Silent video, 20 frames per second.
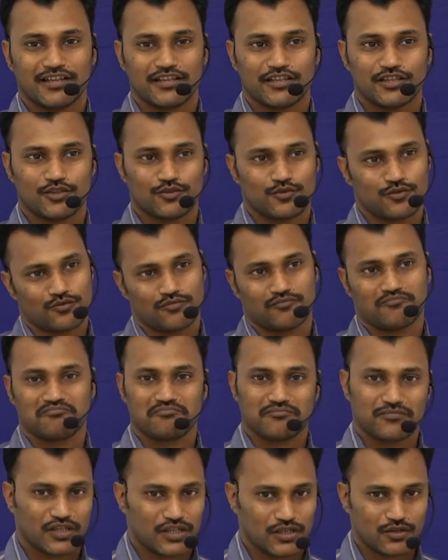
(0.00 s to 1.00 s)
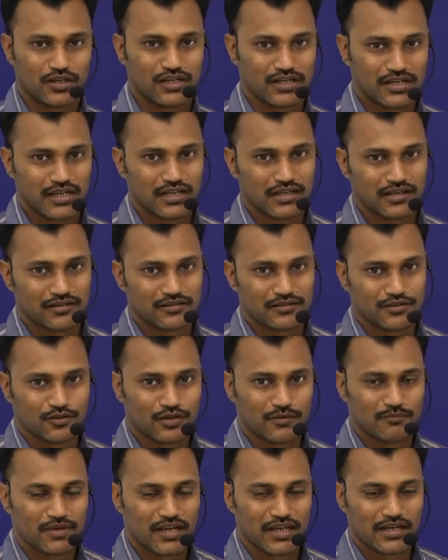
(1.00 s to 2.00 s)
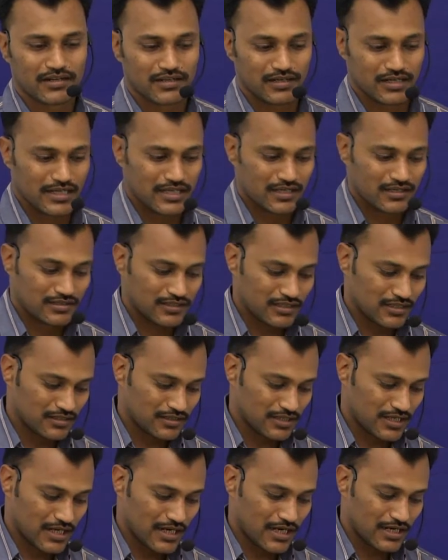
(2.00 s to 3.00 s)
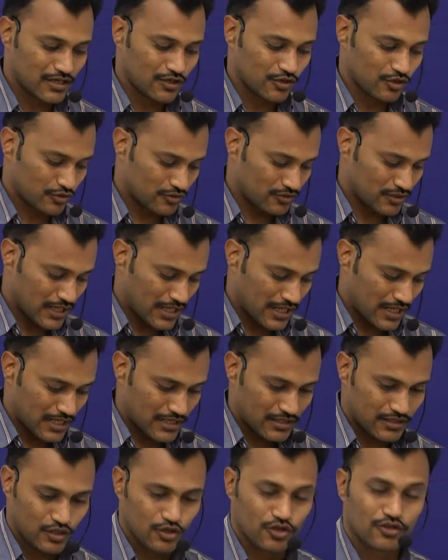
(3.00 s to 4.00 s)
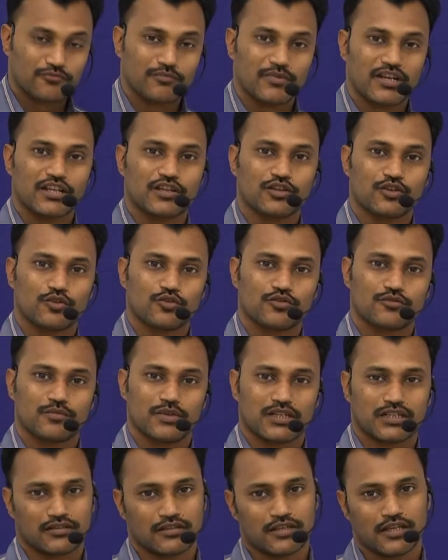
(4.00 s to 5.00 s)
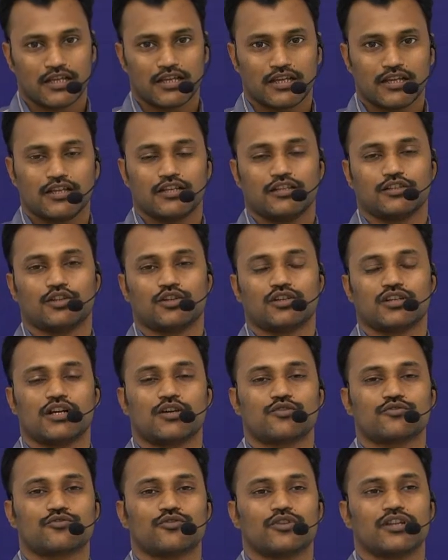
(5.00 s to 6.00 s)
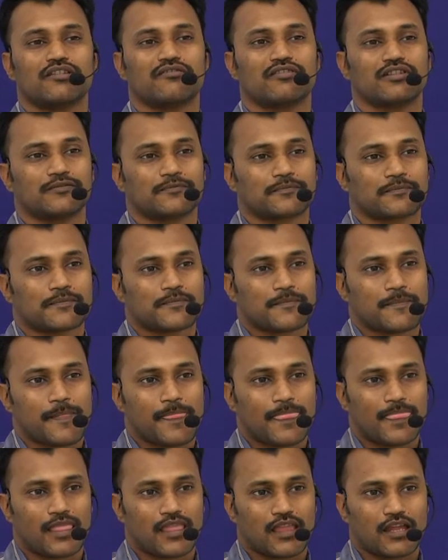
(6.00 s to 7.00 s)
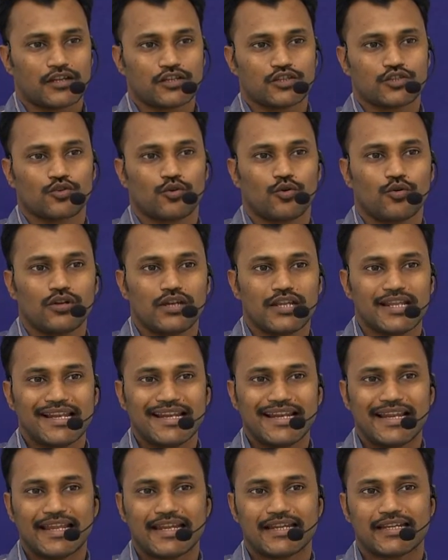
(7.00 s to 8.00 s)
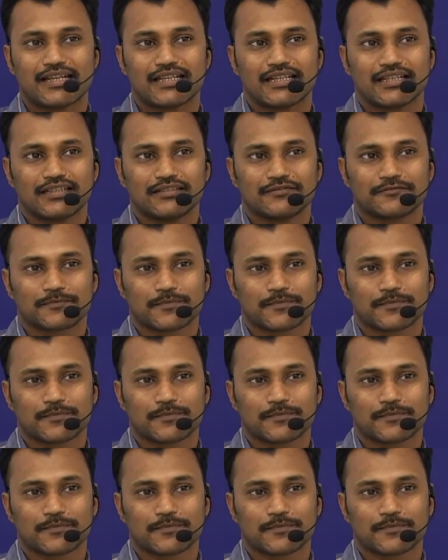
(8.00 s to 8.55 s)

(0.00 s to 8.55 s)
you you can take it, you can buy it. Like he says, I had lot many clothes, but not a house to live in. It is only later,